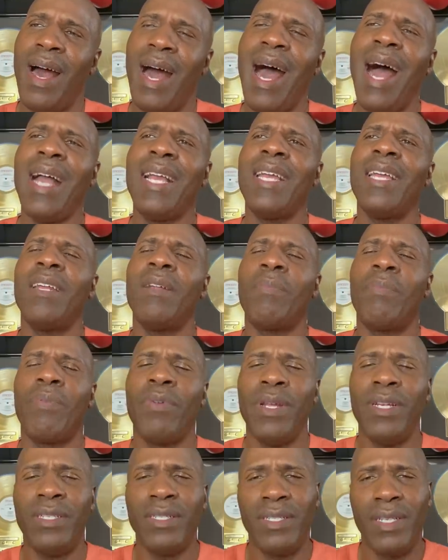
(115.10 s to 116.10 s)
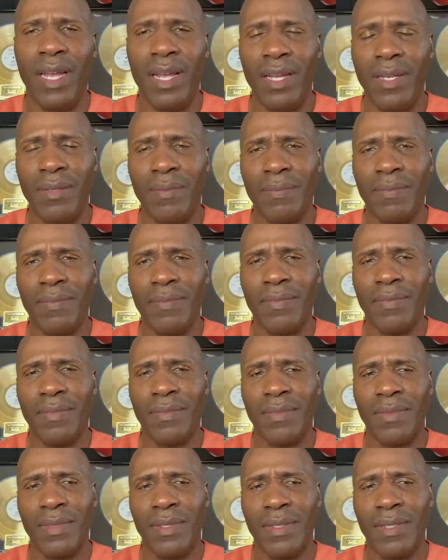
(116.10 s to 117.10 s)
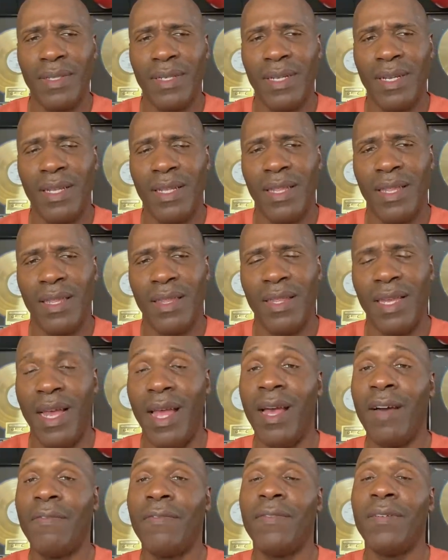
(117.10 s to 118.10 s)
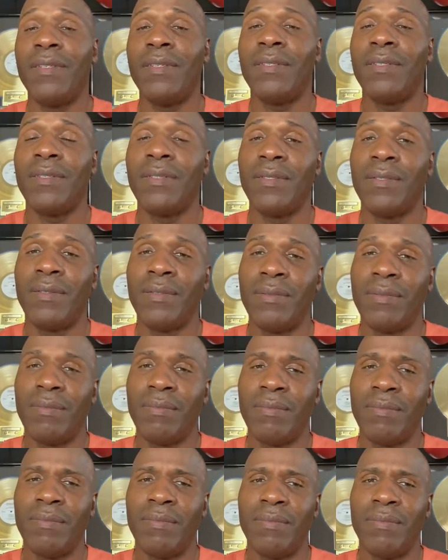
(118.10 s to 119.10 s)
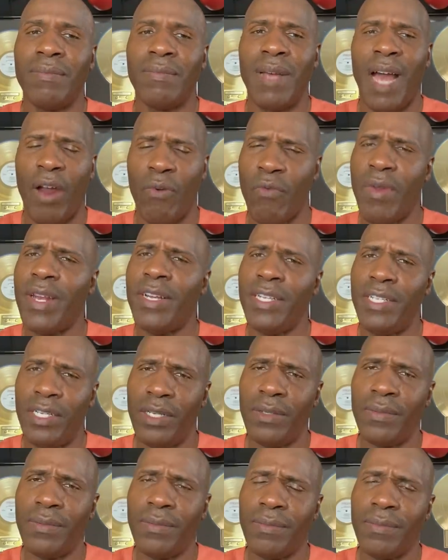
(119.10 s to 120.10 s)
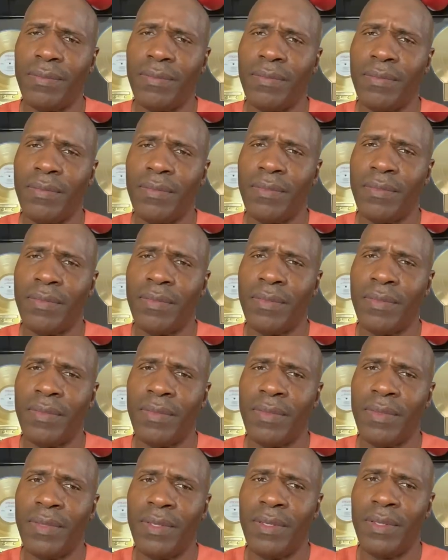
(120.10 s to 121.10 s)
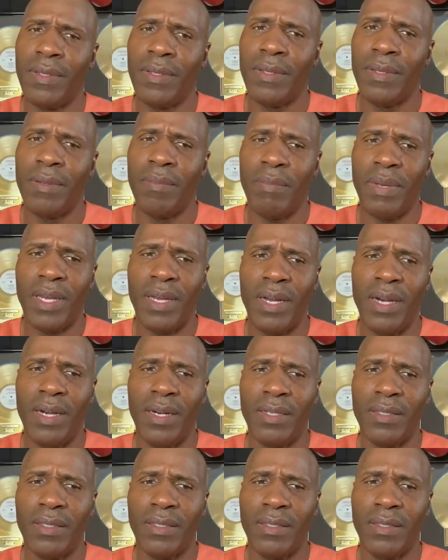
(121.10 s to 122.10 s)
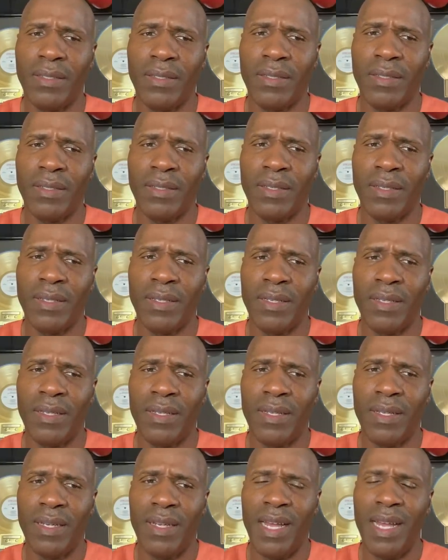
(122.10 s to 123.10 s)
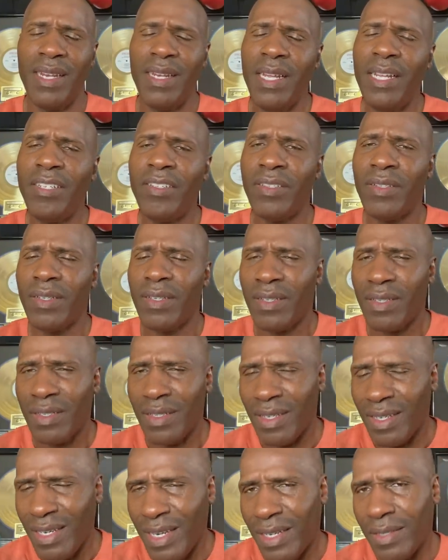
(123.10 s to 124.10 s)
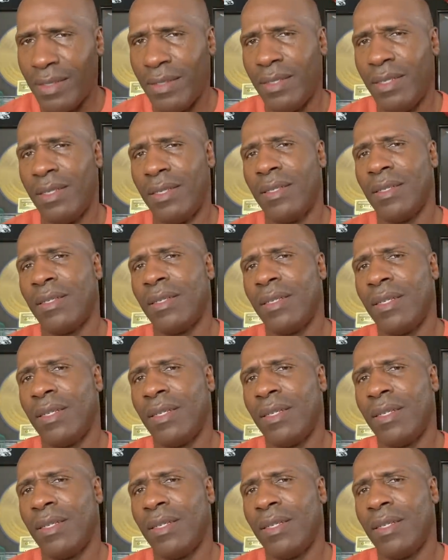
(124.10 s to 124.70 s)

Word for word: I can appreciate the effort. I really do. Because at least you're listening